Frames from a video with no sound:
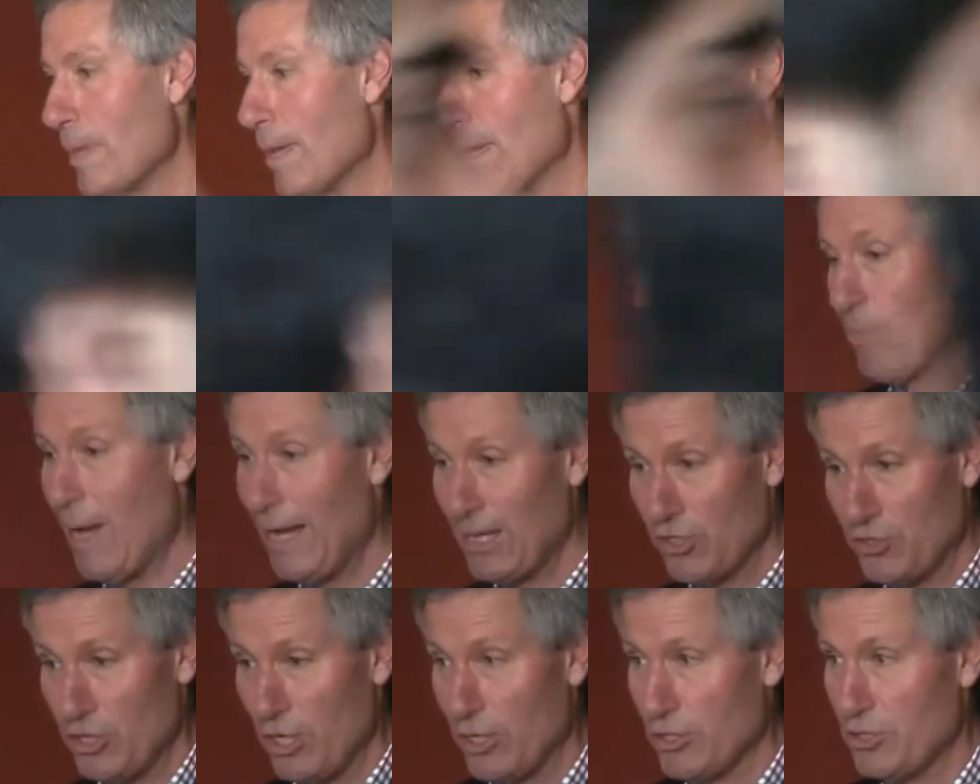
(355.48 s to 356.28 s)
as
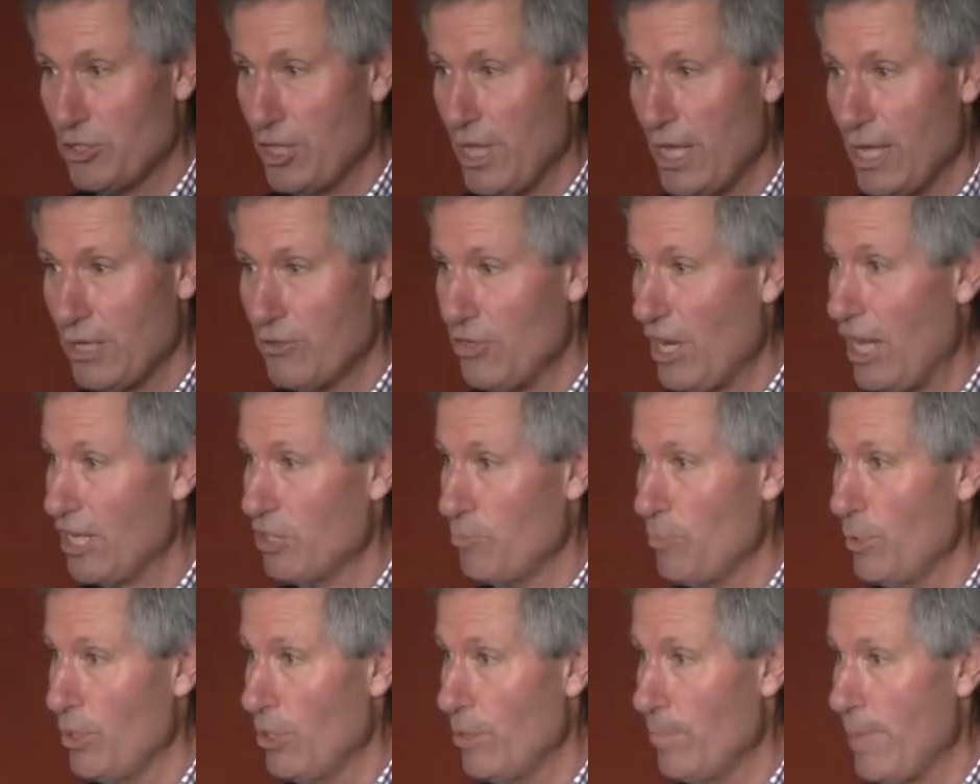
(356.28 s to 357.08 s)
much as their
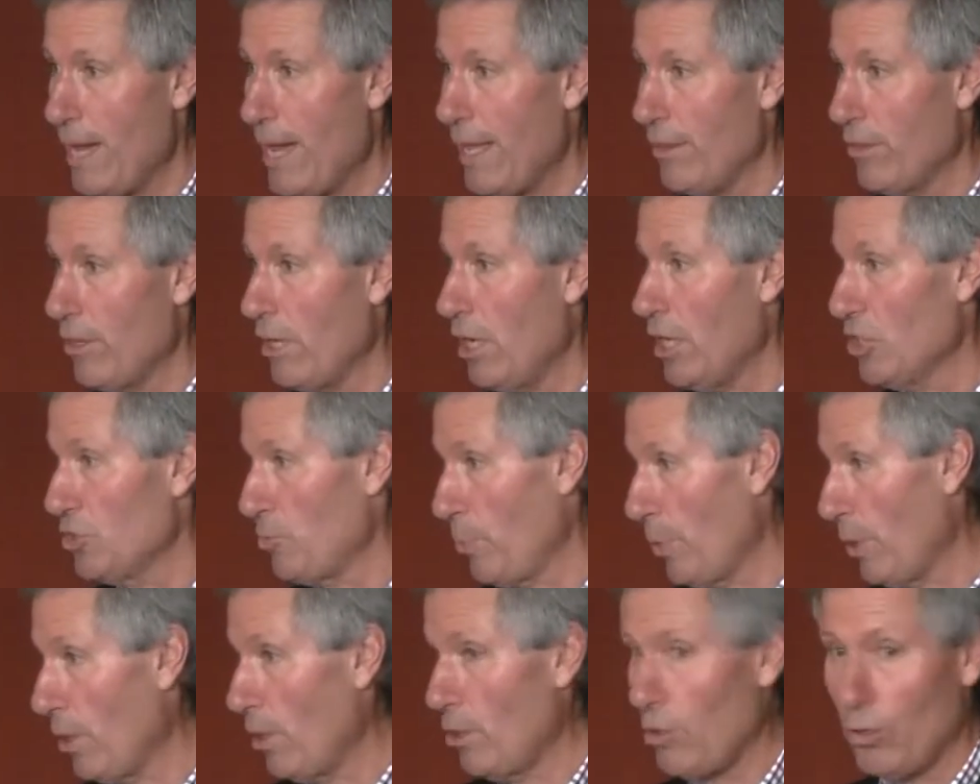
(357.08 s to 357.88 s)
judgment about the
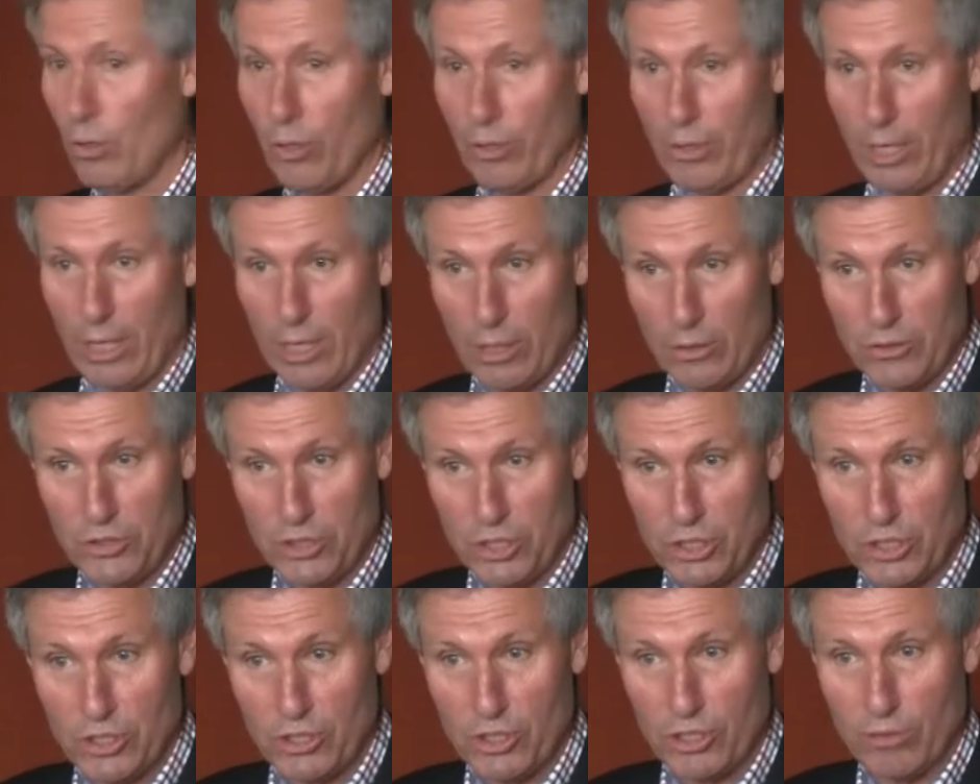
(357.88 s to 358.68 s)
hospital or the health
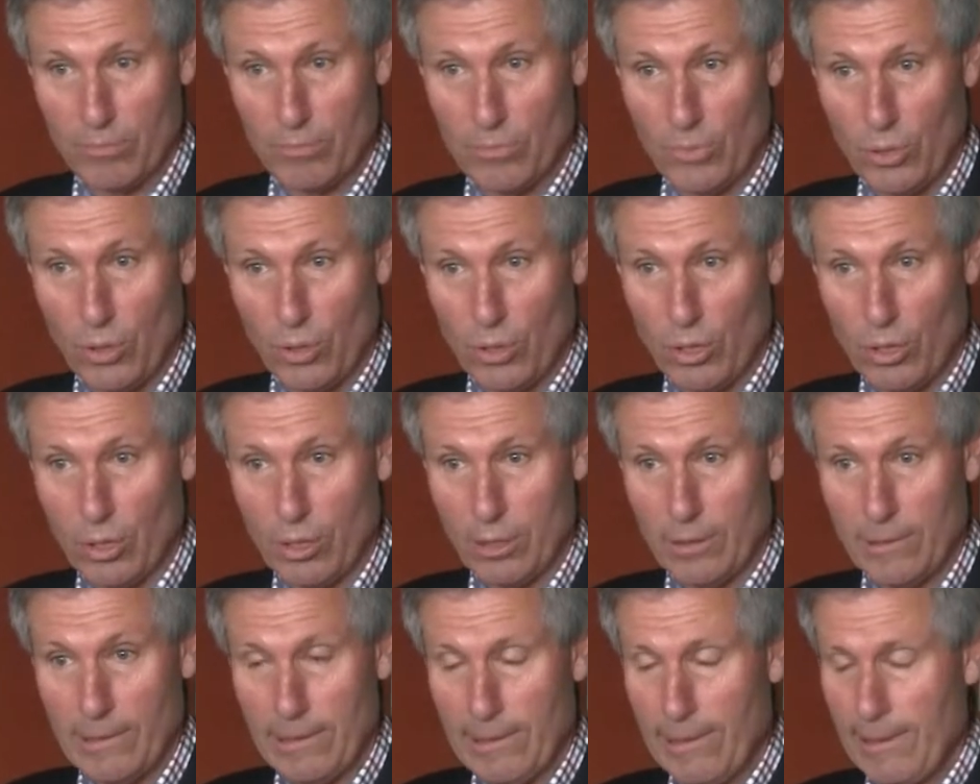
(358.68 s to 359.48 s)
system or